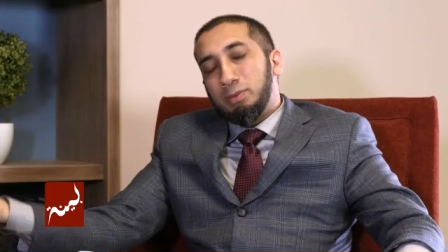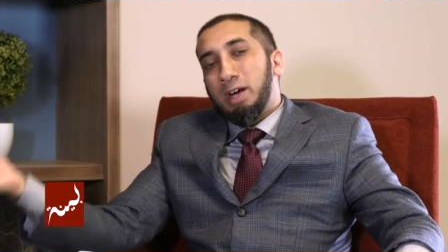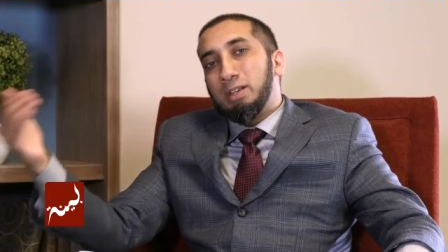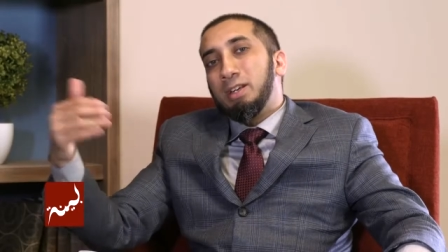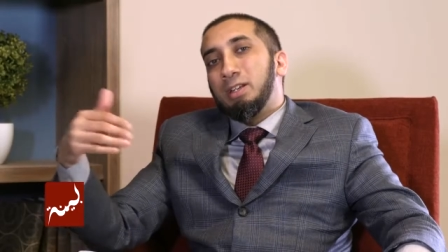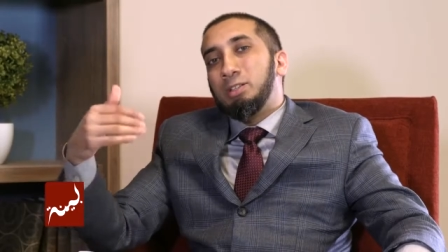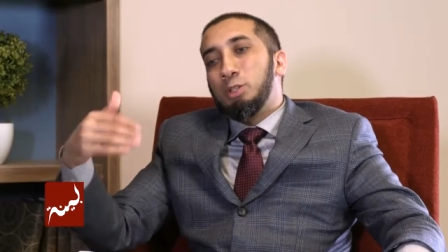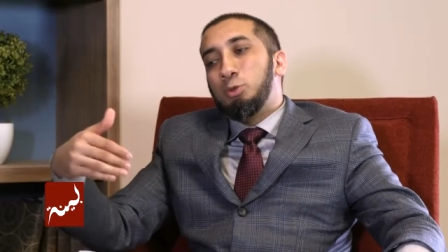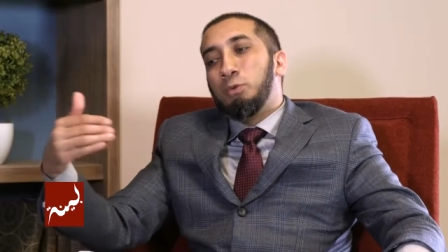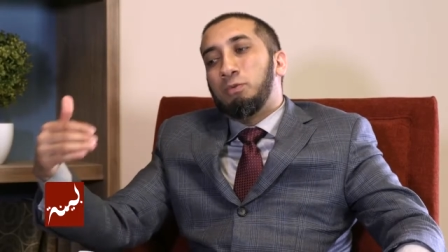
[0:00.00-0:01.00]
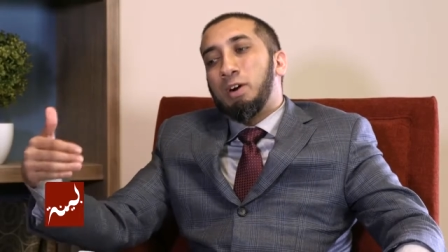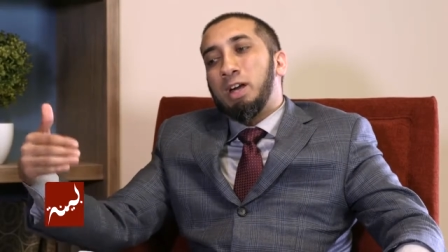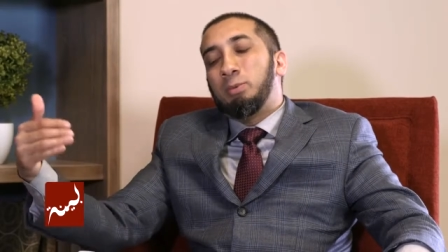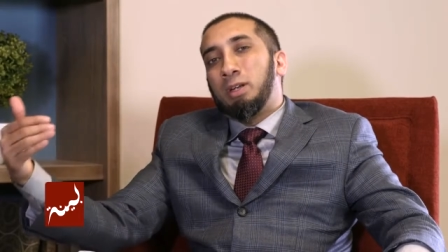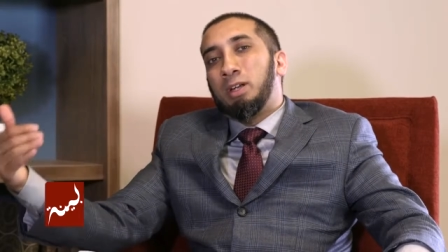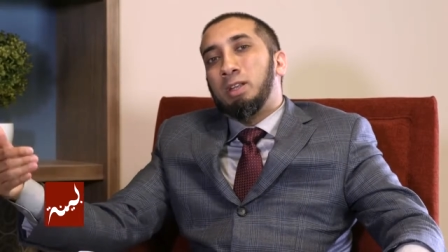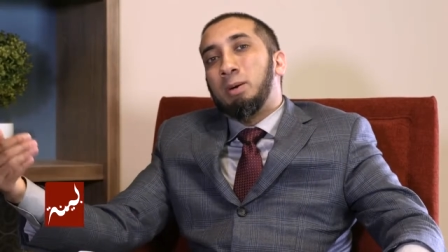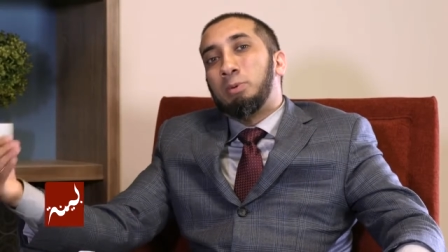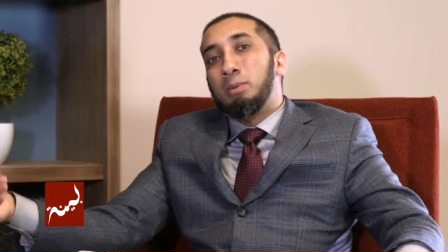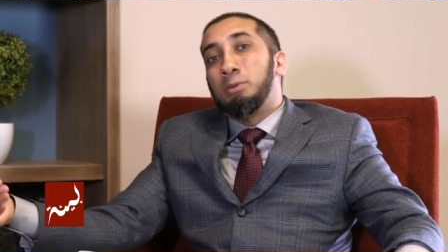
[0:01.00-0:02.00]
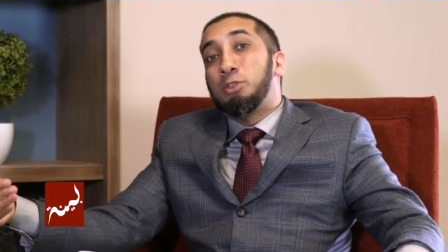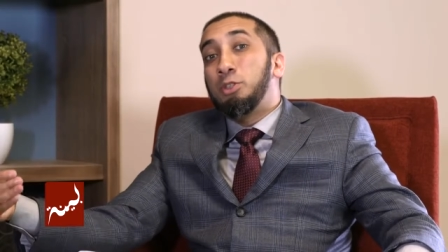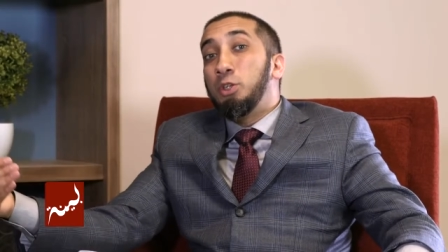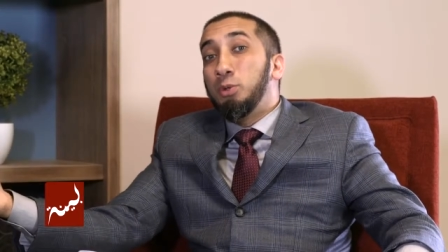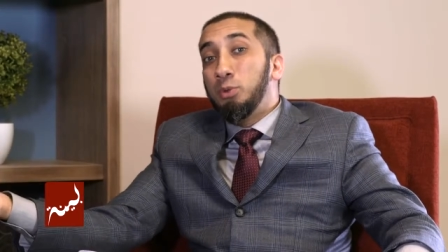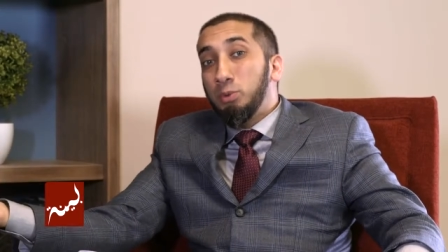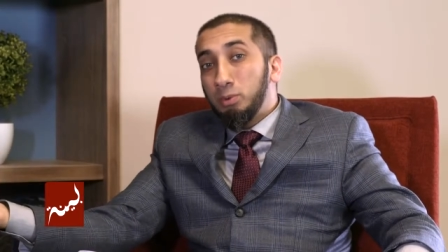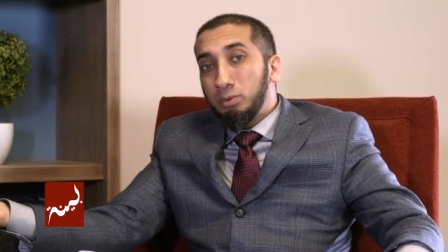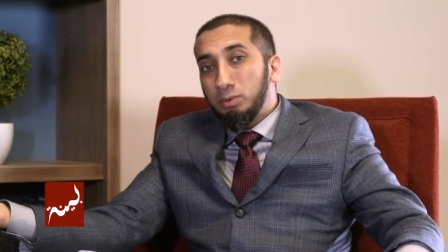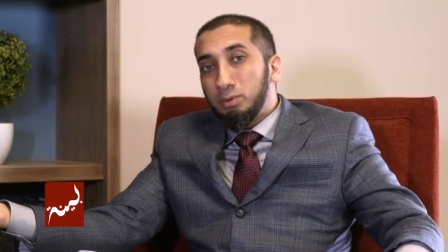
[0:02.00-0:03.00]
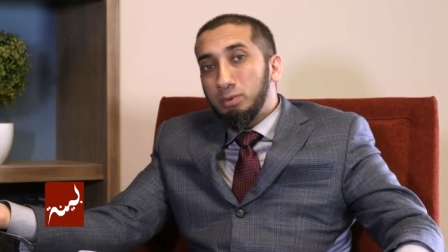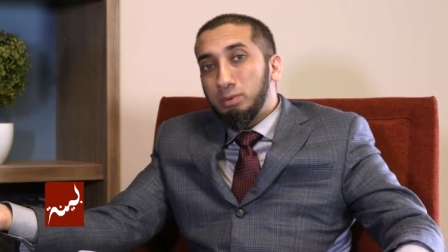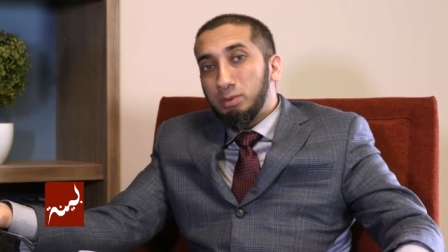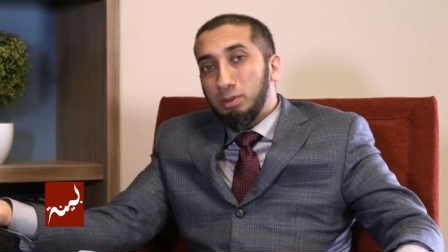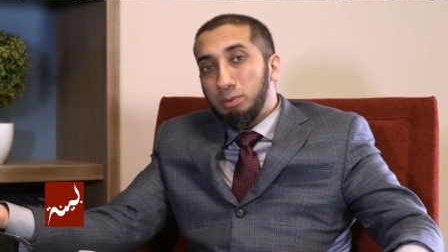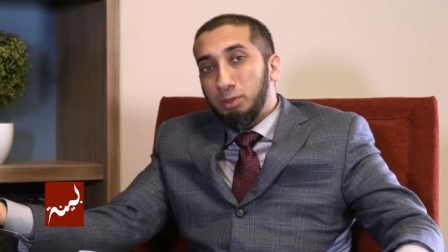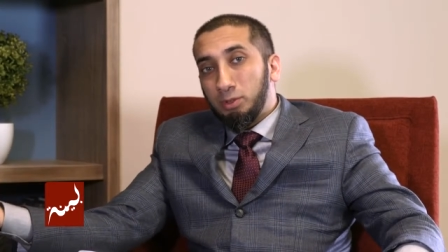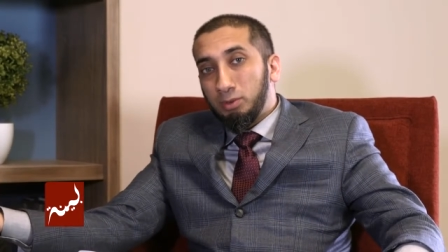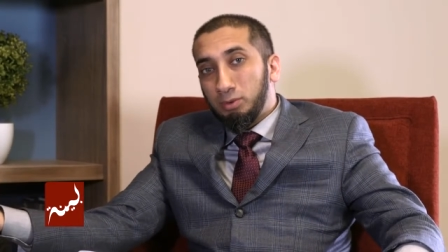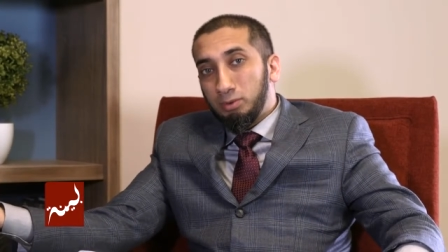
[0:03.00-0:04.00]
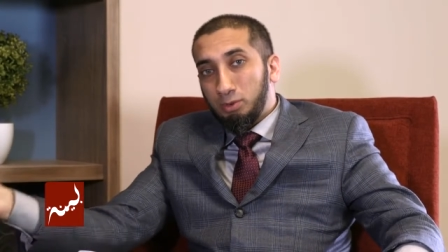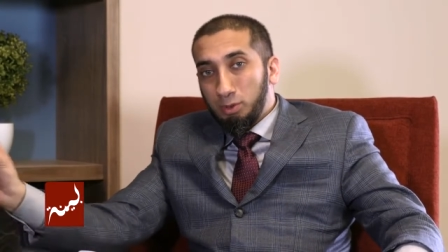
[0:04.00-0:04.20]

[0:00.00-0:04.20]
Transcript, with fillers: Not did you find what Allah promised you to be true?